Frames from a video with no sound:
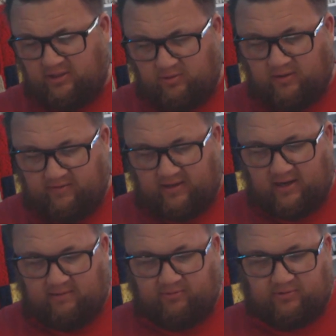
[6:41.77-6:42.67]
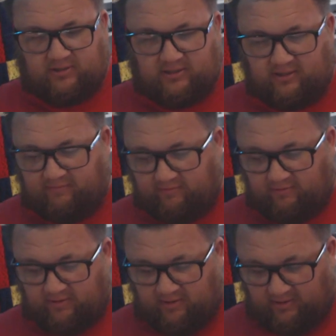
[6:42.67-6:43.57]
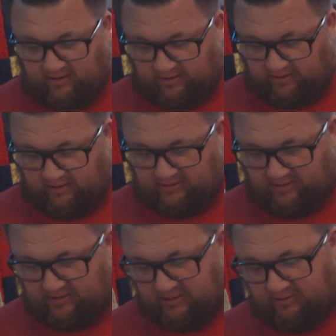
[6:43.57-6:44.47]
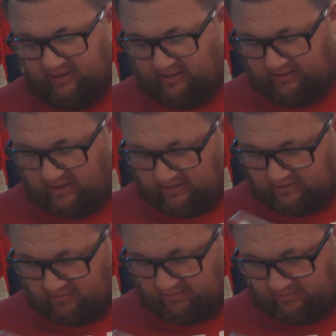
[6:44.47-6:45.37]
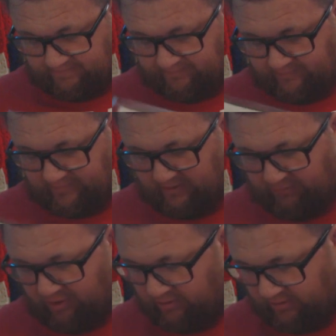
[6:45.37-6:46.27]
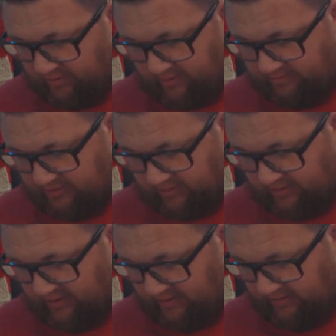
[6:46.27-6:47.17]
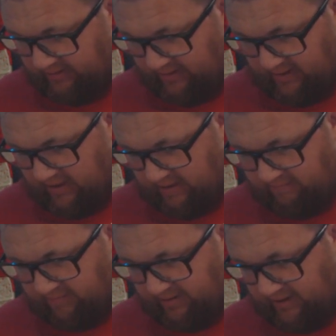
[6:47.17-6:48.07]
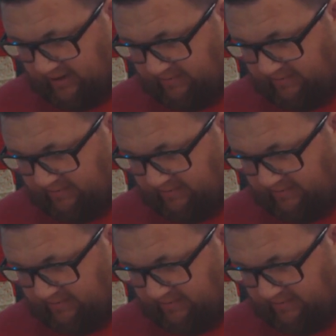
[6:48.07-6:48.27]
do love the Commodore 64. It's a great console, computer, I'm sorry. But